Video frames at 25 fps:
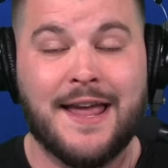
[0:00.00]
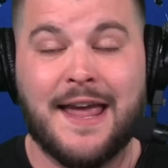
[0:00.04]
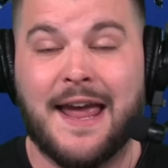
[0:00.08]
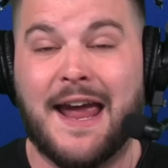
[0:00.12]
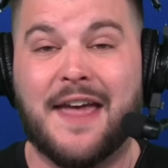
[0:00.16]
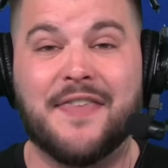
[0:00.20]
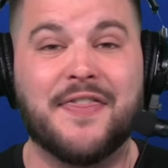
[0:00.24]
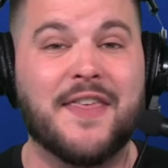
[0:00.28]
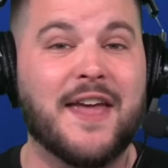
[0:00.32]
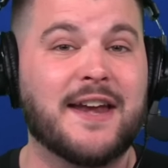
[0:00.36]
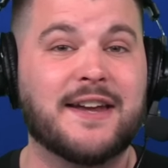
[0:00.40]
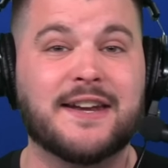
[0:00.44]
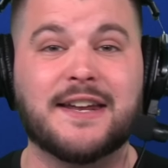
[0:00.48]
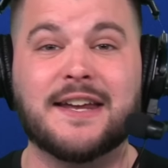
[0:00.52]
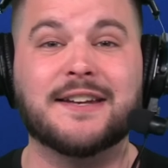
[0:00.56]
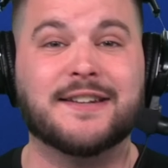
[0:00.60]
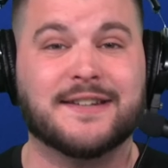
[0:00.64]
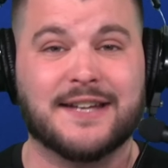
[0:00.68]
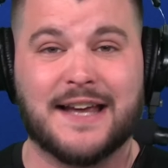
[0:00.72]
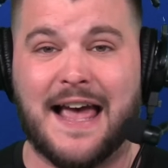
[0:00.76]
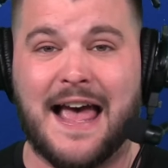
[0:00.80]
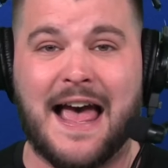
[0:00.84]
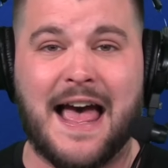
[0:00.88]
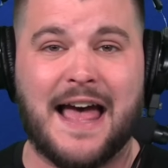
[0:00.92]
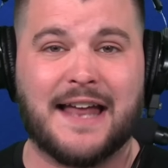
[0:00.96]
And they need
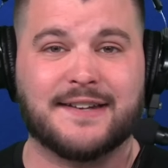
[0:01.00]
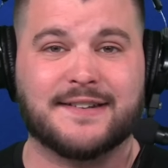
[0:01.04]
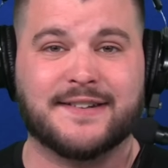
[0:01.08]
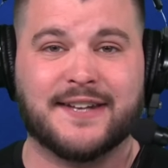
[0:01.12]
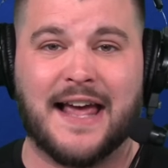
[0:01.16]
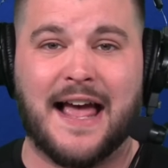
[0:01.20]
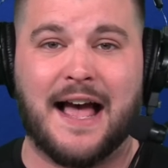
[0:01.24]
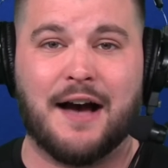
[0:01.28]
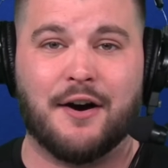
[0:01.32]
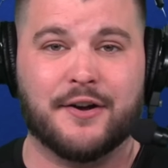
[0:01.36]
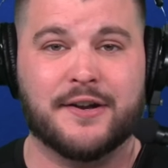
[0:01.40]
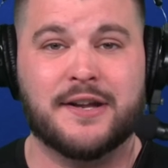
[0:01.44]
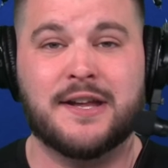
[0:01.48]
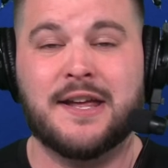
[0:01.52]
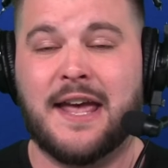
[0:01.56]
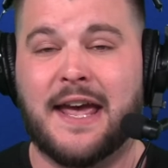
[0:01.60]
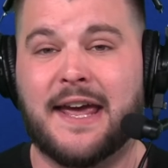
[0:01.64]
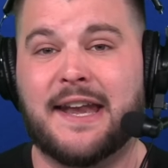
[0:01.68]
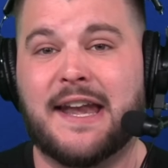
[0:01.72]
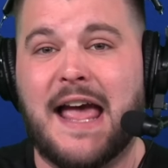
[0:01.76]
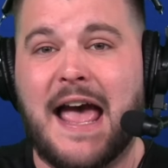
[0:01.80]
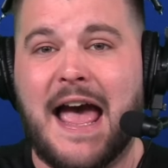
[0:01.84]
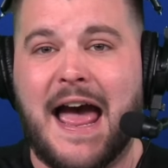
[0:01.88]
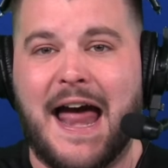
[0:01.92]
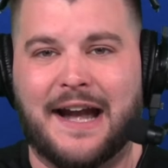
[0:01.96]
to add talent.
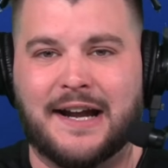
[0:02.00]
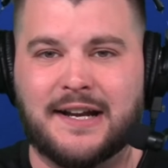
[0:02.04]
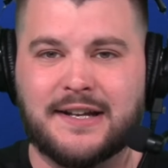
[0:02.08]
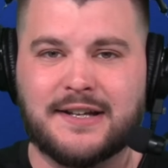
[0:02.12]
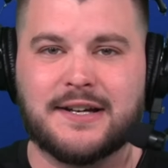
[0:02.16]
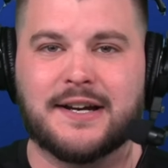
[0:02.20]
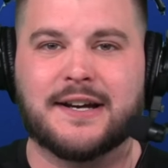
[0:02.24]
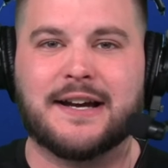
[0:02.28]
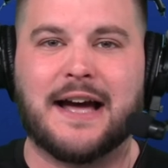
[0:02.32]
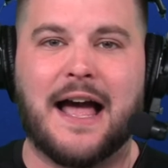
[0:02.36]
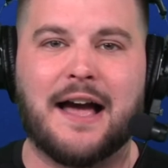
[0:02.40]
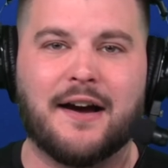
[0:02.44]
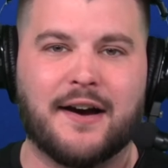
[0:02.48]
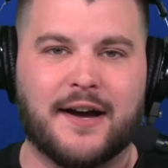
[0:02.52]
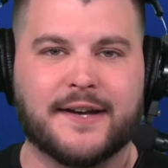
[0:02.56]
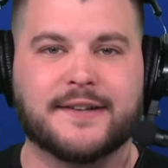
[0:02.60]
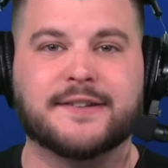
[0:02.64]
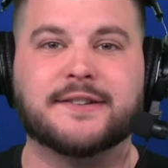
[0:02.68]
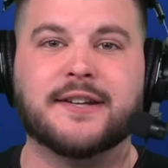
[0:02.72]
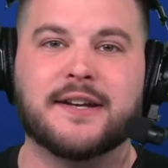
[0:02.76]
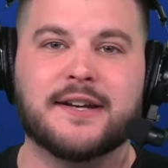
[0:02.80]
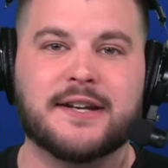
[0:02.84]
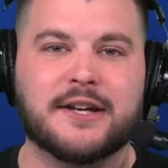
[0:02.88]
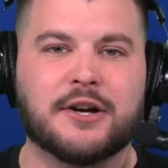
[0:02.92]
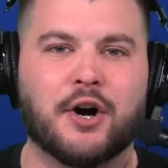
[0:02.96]
And adding a guy like
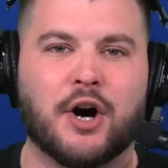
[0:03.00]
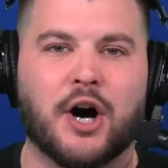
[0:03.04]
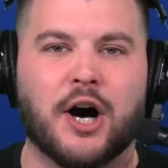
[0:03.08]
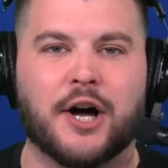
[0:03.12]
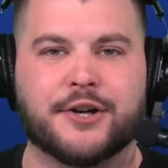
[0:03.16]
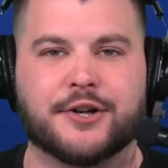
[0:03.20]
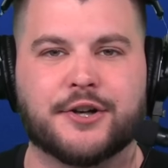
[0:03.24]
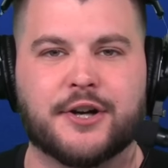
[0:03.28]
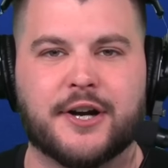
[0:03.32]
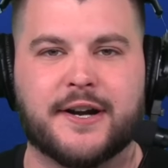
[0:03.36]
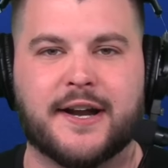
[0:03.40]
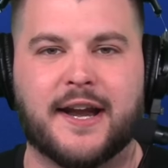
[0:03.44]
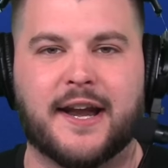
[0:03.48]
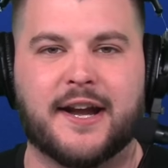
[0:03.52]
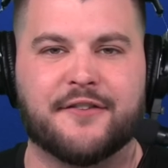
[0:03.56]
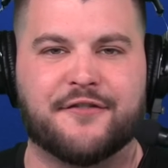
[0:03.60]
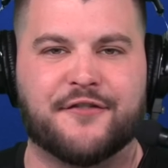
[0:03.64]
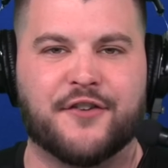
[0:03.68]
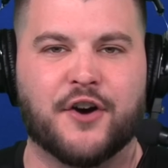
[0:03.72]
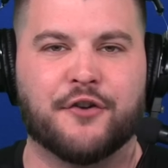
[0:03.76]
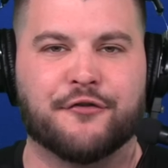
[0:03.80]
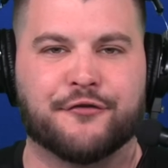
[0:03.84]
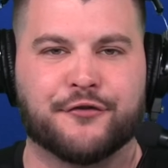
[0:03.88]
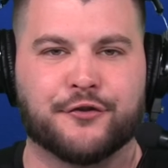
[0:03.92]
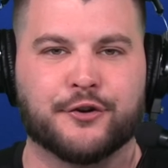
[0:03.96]
Danielle Hunter in
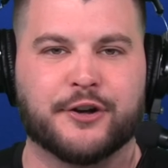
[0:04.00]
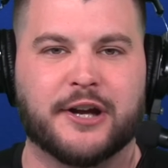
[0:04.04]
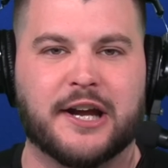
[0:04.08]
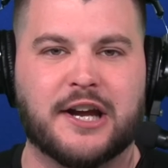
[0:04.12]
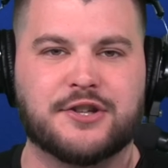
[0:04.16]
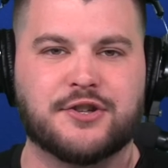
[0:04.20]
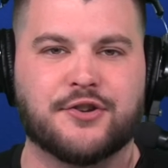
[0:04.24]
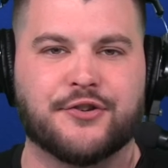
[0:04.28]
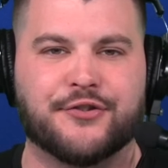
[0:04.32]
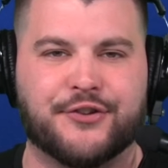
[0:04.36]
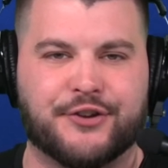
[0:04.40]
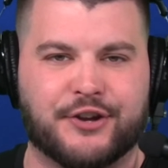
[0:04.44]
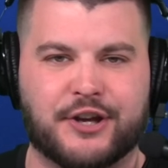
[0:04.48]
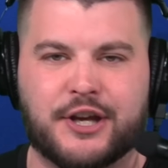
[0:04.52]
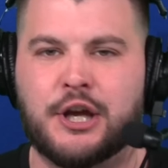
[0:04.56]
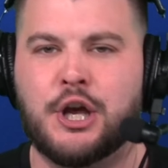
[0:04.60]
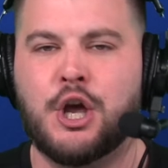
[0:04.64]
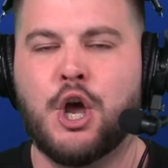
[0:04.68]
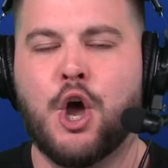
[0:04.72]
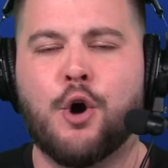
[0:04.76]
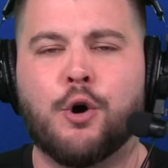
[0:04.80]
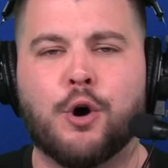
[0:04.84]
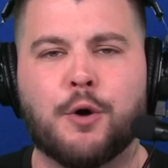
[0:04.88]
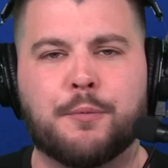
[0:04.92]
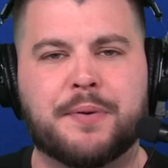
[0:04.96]
NFL free agency
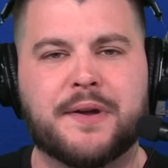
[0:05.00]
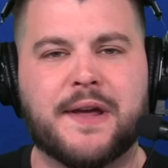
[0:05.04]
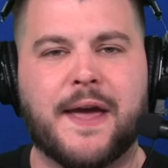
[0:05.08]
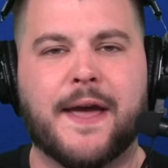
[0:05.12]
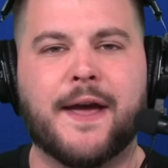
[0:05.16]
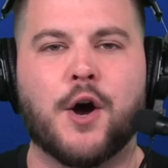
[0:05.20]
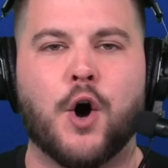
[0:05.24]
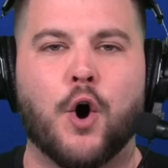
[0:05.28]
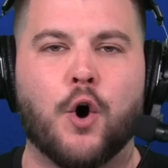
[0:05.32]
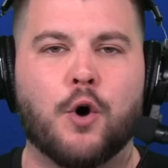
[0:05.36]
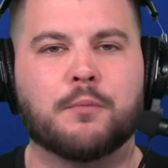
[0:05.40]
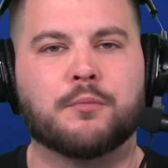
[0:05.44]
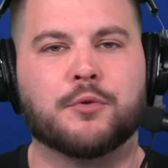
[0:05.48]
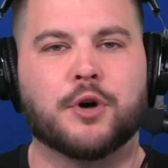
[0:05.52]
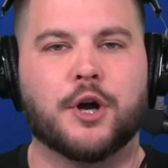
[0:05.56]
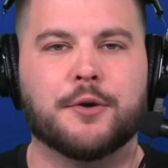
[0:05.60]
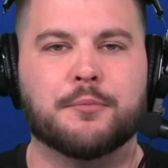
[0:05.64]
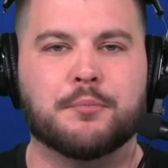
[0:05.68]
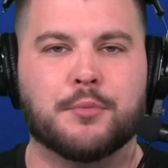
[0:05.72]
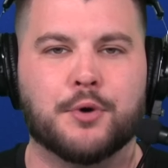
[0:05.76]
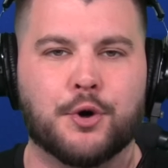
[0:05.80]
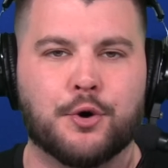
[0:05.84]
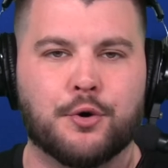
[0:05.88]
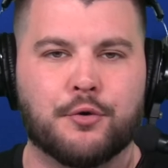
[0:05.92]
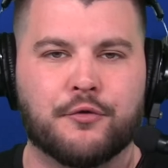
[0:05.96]
would be a home run
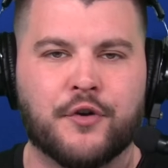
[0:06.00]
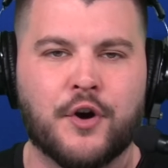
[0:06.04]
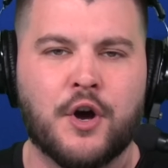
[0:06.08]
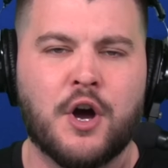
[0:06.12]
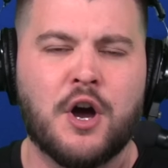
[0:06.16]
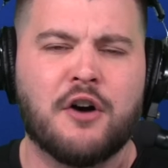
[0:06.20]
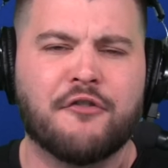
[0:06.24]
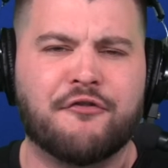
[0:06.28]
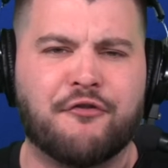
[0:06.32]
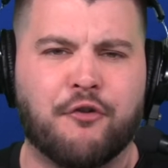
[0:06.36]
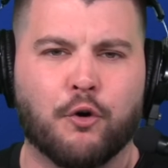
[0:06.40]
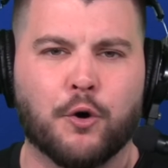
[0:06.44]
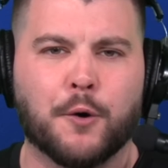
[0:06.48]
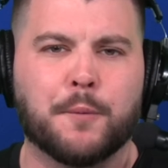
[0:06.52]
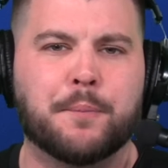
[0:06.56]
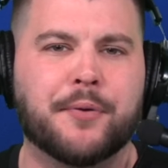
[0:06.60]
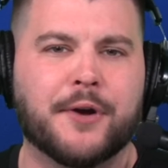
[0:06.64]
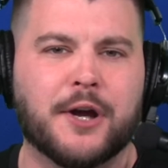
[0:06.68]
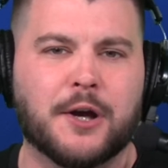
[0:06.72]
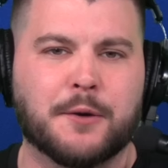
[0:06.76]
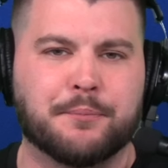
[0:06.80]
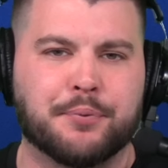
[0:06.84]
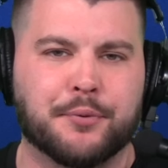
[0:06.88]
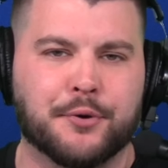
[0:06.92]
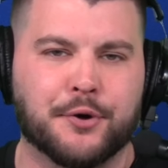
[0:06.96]
move for
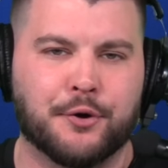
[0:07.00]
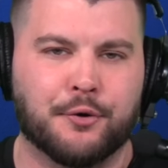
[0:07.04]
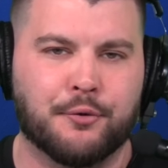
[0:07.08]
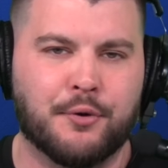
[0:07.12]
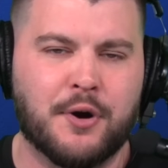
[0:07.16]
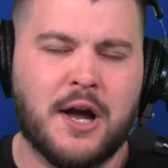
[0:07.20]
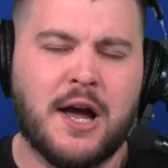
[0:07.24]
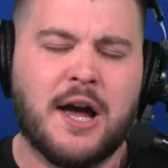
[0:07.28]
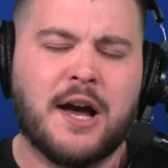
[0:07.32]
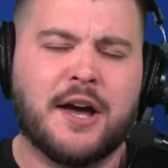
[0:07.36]
Big Blue.